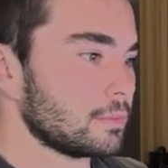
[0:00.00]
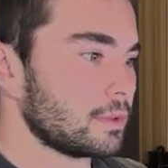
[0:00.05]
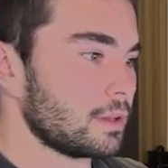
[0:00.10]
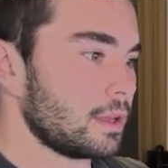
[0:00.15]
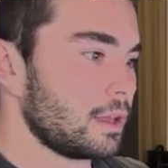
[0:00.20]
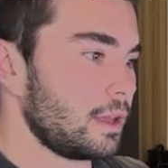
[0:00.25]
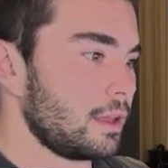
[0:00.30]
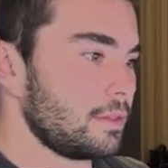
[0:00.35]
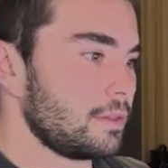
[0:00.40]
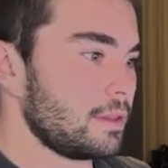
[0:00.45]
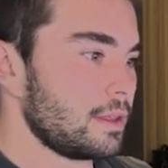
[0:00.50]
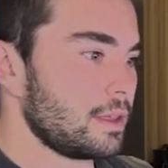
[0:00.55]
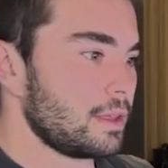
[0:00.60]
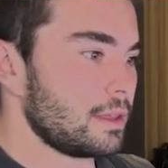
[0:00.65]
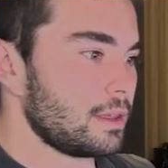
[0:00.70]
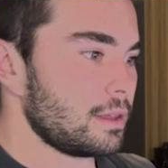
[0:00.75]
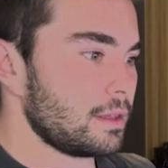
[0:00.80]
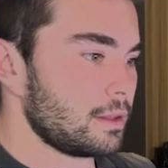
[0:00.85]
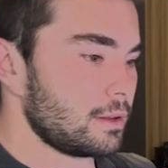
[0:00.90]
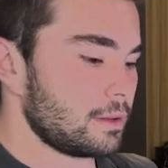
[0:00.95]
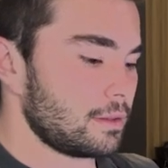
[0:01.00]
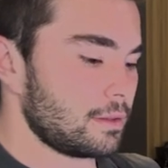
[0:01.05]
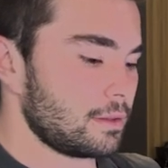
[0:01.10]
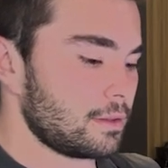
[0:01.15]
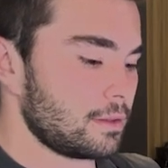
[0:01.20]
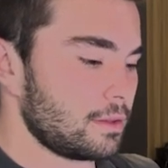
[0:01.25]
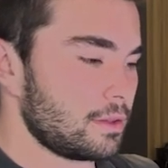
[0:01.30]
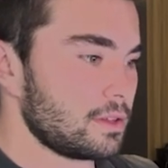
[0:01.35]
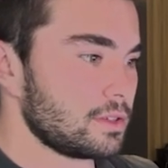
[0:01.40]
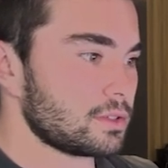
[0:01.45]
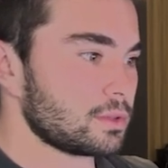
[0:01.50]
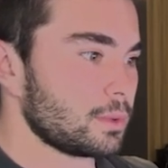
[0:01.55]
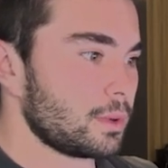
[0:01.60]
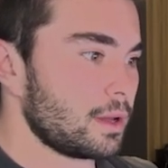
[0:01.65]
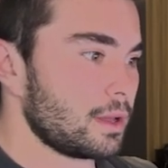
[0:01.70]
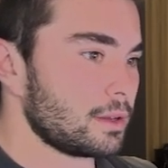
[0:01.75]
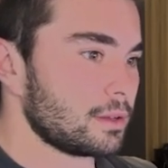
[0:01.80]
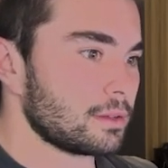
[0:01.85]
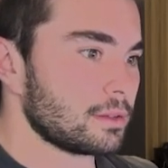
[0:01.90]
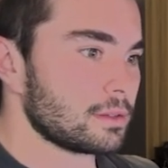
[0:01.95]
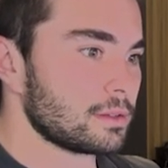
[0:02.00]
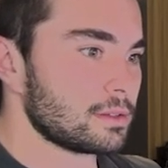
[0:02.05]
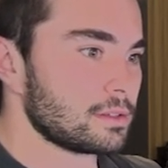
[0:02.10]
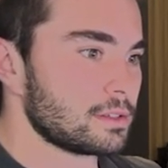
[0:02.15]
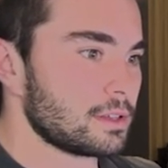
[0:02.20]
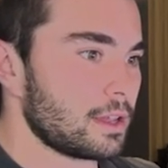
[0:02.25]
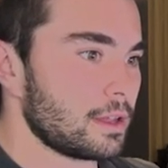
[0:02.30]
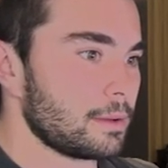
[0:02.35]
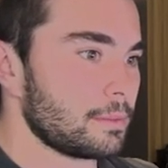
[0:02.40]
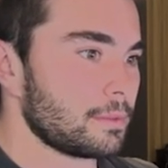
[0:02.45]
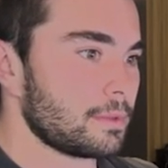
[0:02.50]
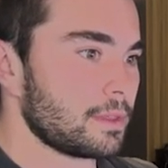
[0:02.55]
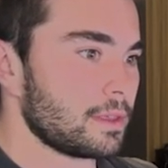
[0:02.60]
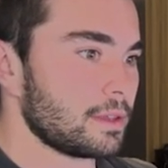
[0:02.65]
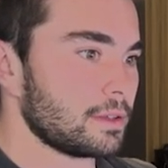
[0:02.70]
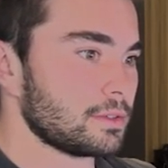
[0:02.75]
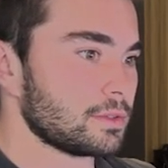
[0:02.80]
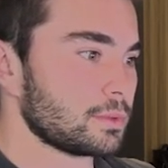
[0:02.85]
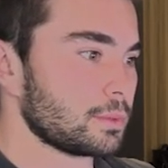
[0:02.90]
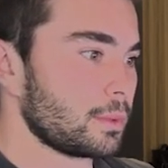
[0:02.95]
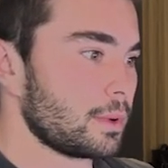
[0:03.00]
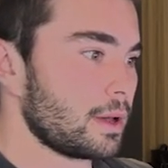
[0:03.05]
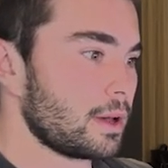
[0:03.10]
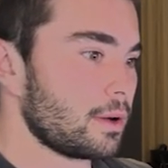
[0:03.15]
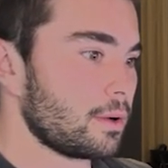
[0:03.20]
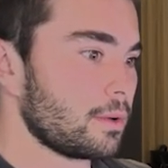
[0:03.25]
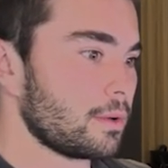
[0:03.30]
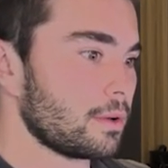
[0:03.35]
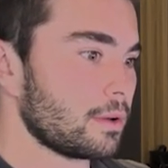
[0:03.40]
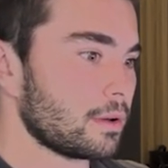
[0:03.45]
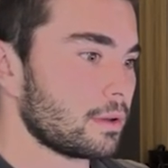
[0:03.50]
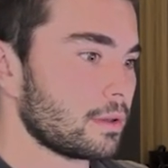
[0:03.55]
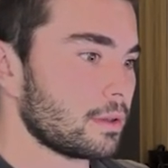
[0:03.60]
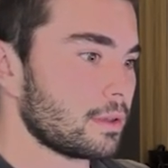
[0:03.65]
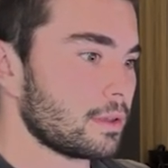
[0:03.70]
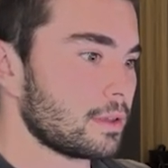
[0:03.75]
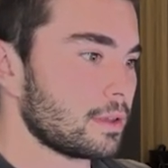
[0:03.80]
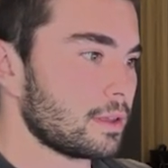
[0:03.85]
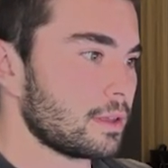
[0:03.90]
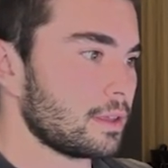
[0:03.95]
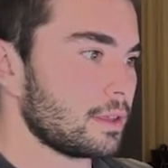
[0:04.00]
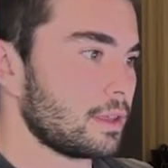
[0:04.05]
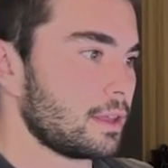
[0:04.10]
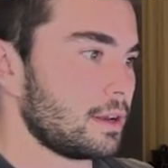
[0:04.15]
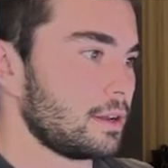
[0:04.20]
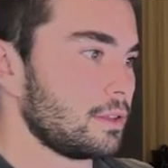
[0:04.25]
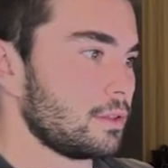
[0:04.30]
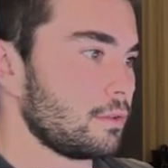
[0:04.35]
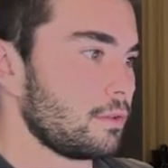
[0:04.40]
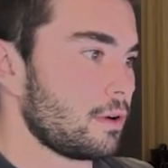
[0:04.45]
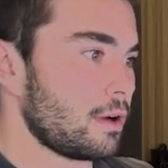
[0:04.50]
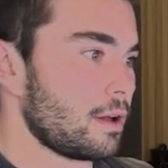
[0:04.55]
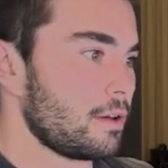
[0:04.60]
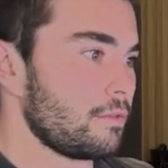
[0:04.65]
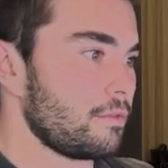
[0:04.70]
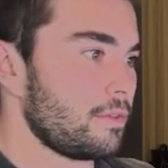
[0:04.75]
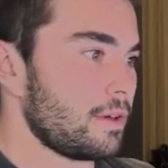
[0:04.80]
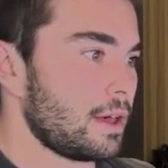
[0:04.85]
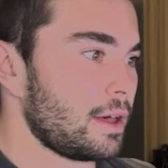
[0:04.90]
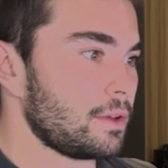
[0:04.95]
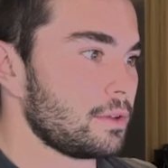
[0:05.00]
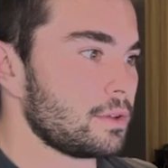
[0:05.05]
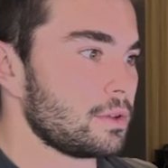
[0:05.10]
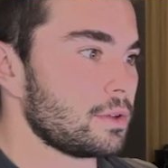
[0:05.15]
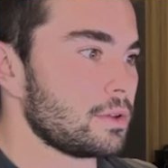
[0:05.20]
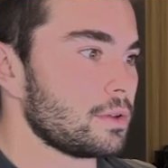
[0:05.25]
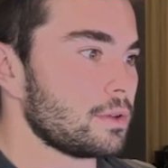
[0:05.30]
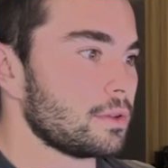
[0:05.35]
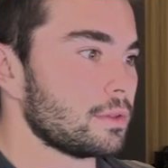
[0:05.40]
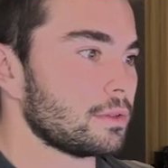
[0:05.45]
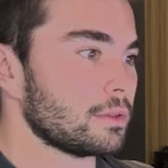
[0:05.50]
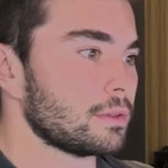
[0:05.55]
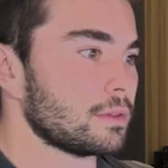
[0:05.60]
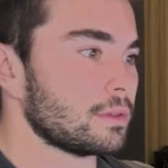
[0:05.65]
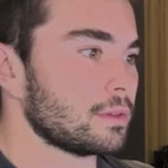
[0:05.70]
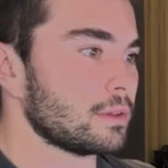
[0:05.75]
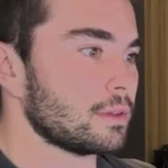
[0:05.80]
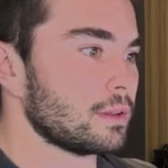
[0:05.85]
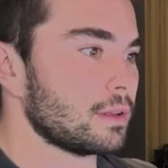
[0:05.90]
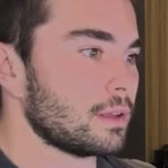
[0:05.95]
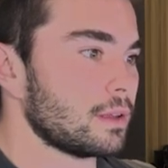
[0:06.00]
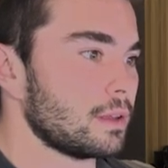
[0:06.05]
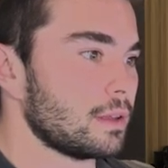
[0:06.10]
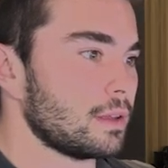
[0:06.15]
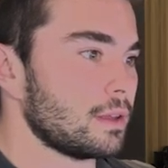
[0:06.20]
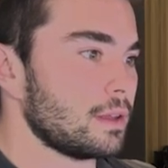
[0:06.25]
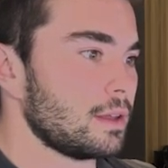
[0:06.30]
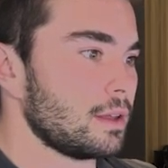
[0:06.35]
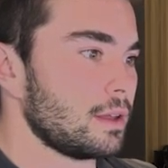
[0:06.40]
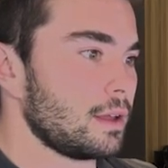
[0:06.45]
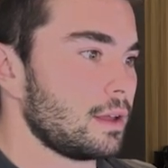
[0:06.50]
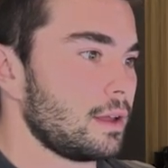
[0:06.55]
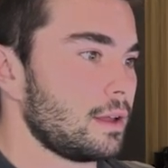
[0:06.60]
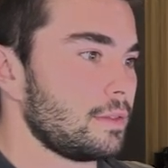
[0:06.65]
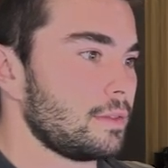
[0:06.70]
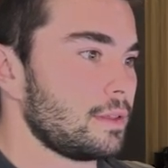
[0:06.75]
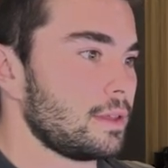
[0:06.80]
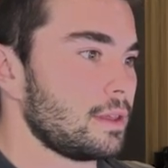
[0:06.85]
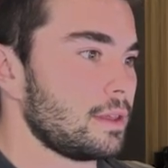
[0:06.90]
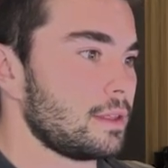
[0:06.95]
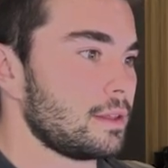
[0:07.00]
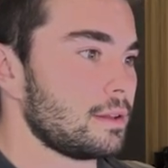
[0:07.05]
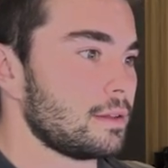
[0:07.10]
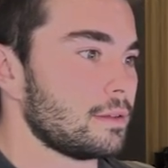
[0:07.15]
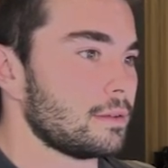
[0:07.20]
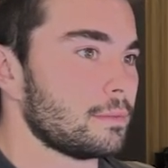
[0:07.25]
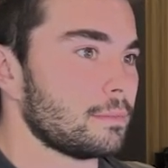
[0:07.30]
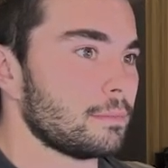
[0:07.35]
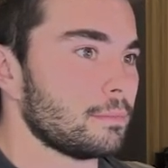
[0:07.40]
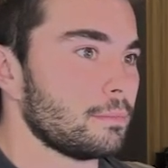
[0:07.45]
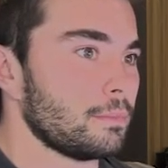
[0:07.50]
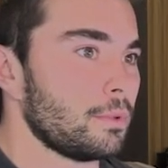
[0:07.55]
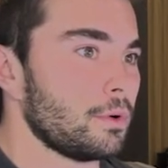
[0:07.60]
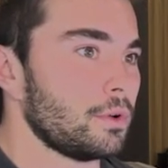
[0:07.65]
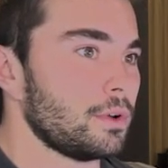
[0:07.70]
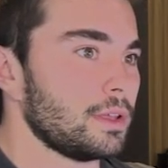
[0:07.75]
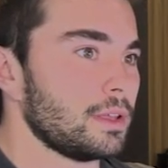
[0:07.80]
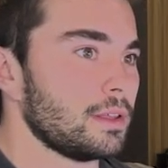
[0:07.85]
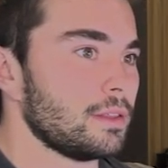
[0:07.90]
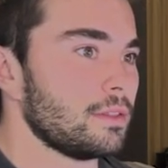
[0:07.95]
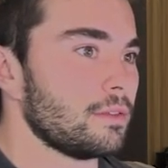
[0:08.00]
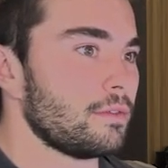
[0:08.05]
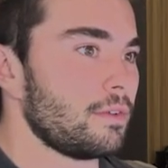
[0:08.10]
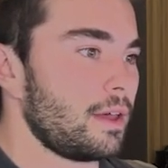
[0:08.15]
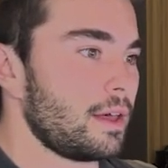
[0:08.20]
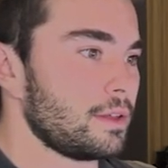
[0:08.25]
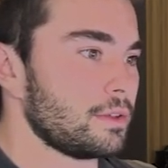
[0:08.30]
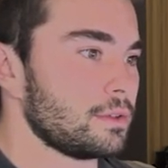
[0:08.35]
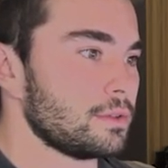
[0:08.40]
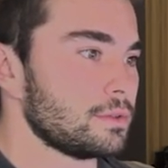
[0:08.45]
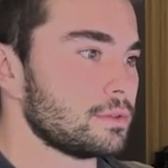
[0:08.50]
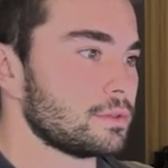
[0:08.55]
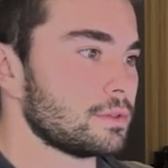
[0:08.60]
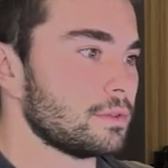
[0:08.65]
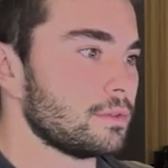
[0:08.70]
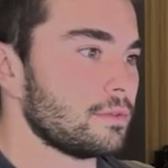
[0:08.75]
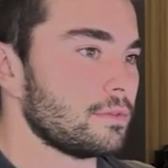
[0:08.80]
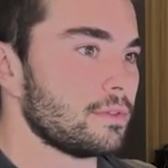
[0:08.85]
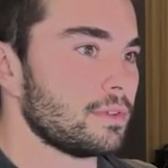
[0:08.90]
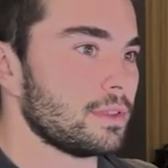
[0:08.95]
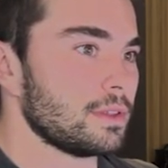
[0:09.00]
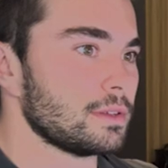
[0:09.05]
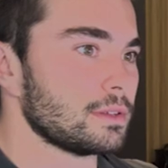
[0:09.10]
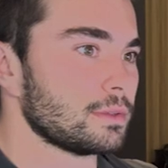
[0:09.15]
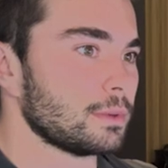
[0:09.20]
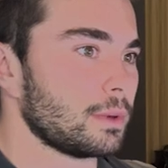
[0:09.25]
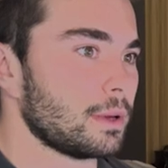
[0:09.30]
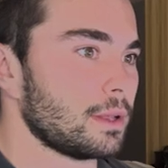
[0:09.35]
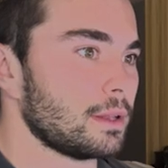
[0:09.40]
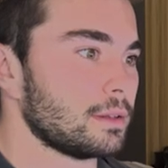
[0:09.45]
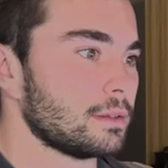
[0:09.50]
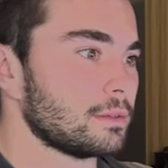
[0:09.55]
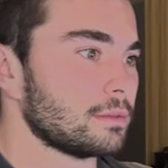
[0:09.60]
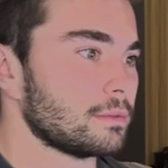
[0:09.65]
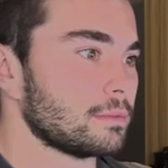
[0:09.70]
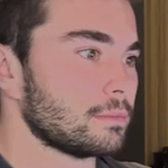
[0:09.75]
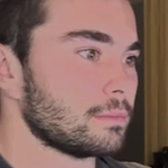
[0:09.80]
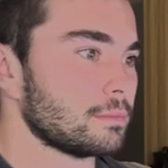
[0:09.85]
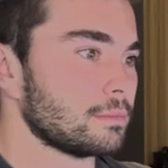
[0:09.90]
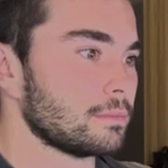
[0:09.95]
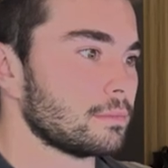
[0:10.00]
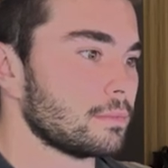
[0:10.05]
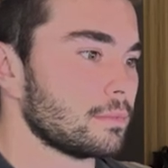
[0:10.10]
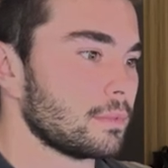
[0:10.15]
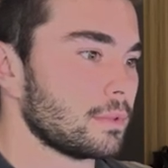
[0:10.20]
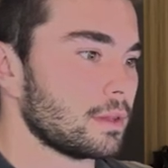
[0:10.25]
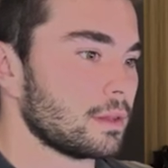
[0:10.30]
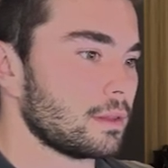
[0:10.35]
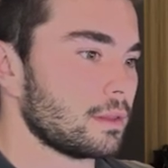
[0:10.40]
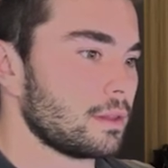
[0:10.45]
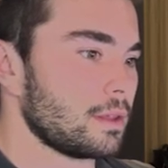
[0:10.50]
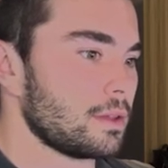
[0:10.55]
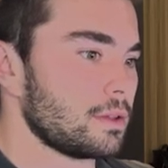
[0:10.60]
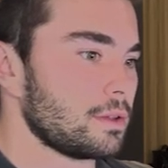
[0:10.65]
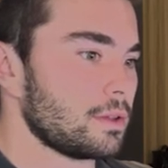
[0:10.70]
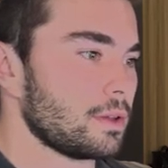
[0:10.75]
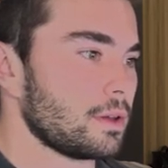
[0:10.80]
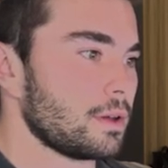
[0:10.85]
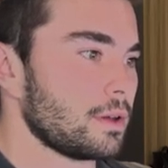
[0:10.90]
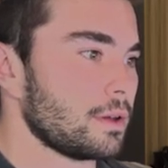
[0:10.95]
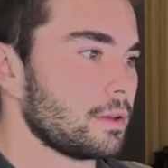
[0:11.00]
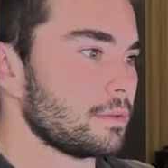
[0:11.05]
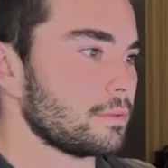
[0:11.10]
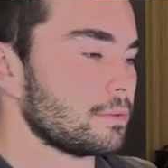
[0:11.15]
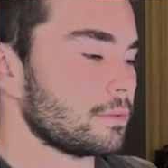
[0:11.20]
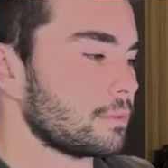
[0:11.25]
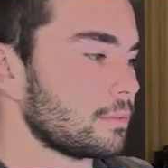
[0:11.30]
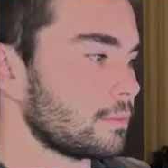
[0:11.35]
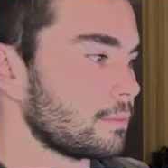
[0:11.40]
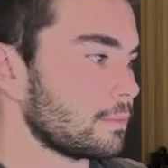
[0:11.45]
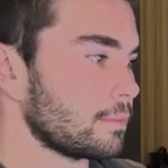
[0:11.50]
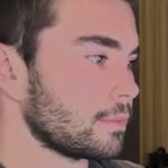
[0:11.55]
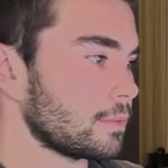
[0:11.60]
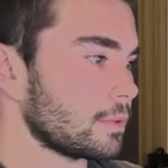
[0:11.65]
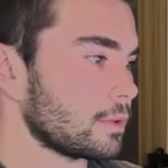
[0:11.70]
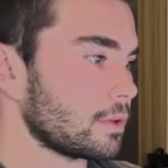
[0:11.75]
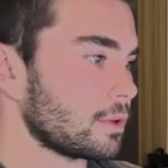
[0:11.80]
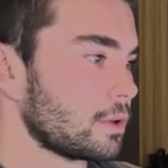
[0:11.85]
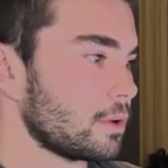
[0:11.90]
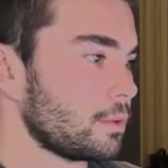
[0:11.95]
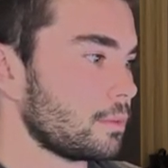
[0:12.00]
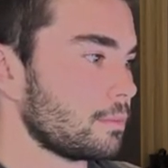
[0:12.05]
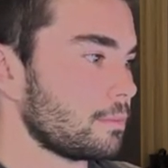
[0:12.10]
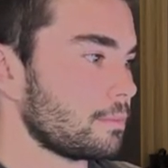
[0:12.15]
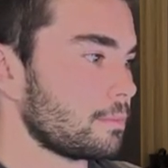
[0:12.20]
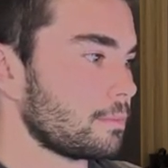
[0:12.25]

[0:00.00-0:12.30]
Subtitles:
And then this one, same thing as well, getting the right value. And then putting in the values for this one. There you go. Cool.